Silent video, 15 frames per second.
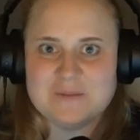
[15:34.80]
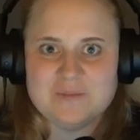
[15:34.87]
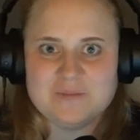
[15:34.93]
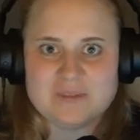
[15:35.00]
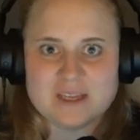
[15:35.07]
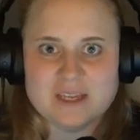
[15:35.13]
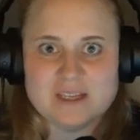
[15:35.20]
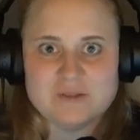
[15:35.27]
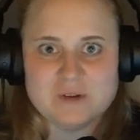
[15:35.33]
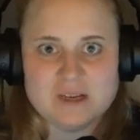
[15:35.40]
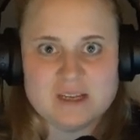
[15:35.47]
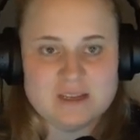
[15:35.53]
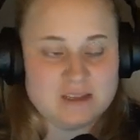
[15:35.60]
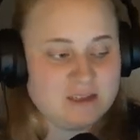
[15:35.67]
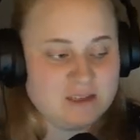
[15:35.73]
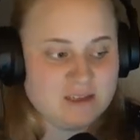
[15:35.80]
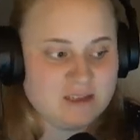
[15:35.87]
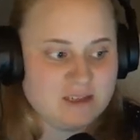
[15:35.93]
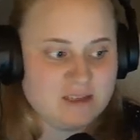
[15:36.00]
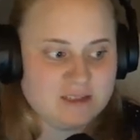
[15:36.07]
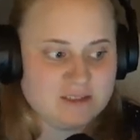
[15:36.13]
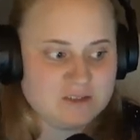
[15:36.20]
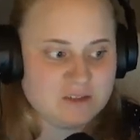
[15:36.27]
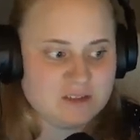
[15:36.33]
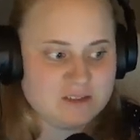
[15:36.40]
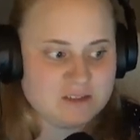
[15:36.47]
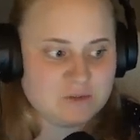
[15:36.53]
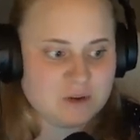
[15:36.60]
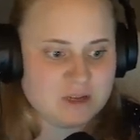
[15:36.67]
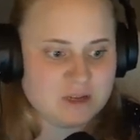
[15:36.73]
it's a
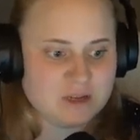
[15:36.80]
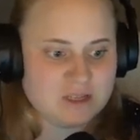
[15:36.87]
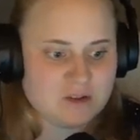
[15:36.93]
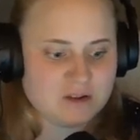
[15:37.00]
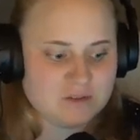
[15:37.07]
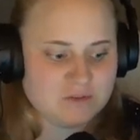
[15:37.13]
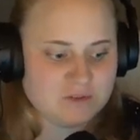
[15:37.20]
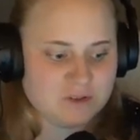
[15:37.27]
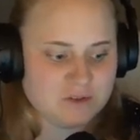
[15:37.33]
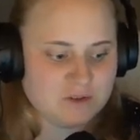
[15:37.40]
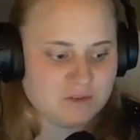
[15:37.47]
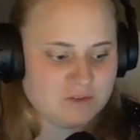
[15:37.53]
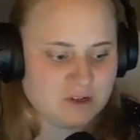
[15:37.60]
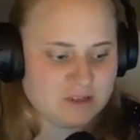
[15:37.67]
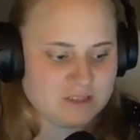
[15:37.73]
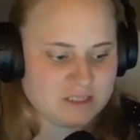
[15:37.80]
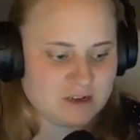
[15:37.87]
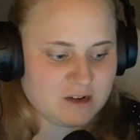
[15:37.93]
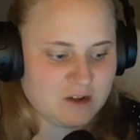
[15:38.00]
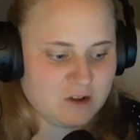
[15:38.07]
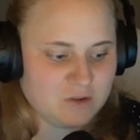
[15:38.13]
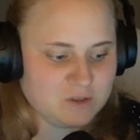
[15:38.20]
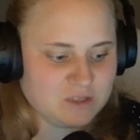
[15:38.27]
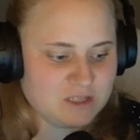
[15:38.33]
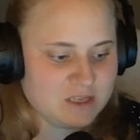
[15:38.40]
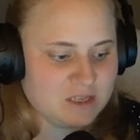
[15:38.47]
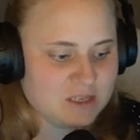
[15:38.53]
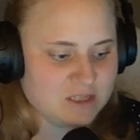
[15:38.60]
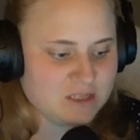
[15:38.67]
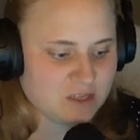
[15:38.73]
great song if you listen close.
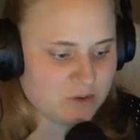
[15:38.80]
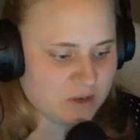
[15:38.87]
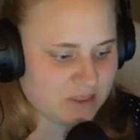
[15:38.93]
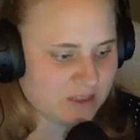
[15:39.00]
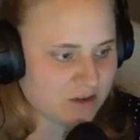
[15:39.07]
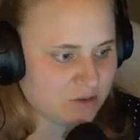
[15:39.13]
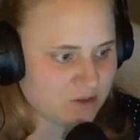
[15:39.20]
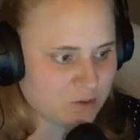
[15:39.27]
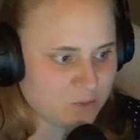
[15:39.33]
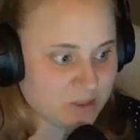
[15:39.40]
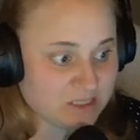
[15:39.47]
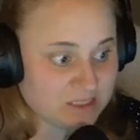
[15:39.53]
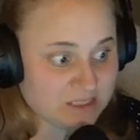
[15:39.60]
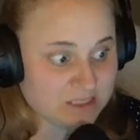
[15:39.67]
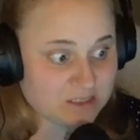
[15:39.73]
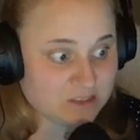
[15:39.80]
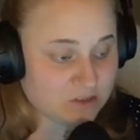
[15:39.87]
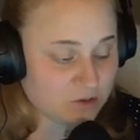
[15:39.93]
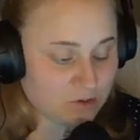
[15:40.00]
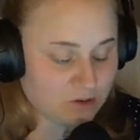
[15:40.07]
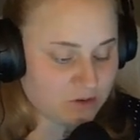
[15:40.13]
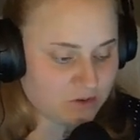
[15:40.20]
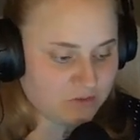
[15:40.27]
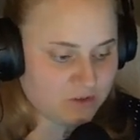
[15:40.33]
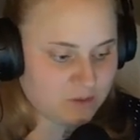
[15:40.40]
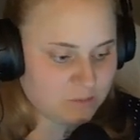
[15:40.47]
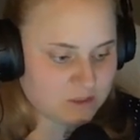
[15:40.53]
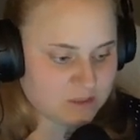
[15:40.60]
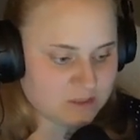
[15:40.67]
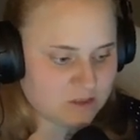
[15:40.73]
So, and now you will see a solo of
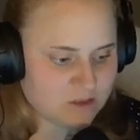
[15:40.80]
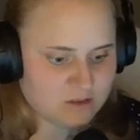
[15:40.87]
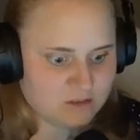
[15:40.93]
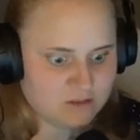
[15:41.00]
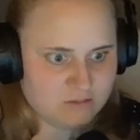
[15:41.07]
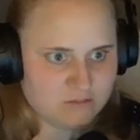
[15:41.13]
him. It's not a